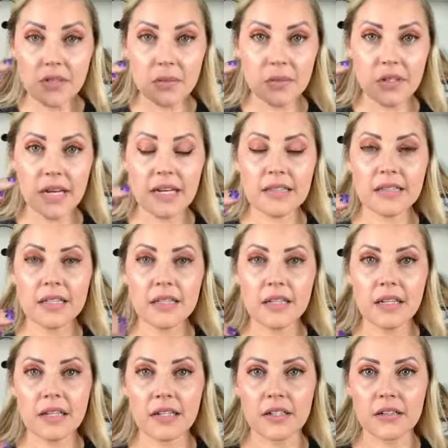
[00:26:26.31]
You accidentally
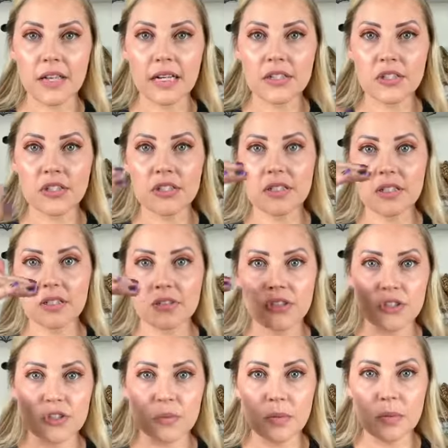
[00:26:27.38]
cut your lashes and they're
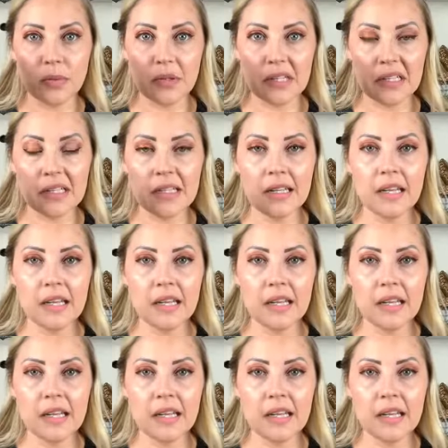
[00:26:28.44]
super blunt